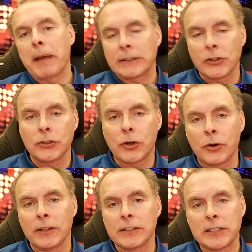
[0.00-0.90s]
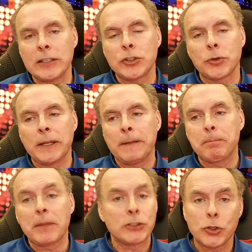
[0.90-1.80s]
the turn of the century
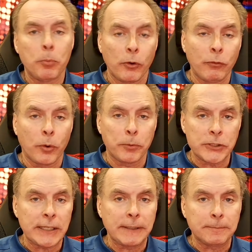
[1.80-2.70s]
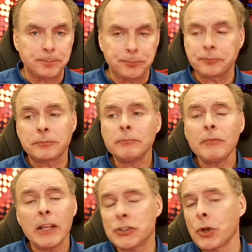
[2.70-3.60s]
is 2.4%.
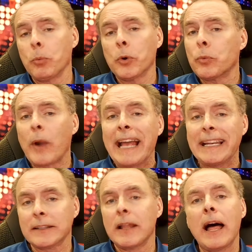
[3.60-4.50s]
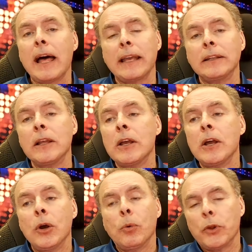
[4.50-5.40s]
So we're right in line
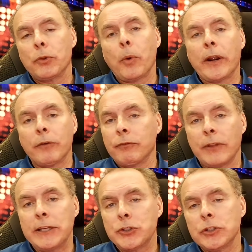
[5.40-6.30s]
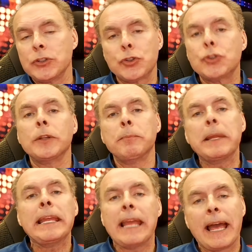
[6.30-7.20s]
with where inflation should
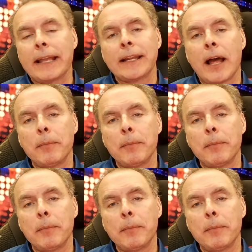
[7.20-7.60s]
be economically.